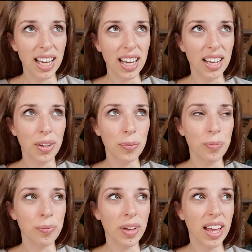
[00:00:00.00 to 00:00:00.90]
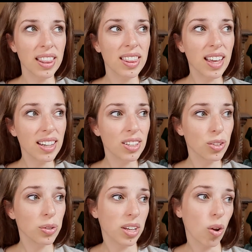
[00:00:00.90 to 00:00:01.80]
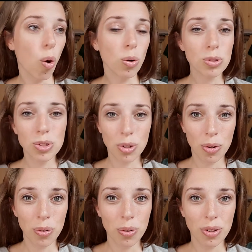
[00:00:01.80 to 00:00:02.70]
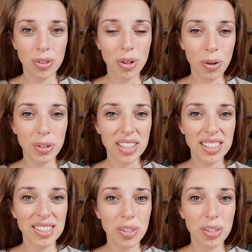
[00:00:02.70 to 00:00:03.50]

And then you can also notice,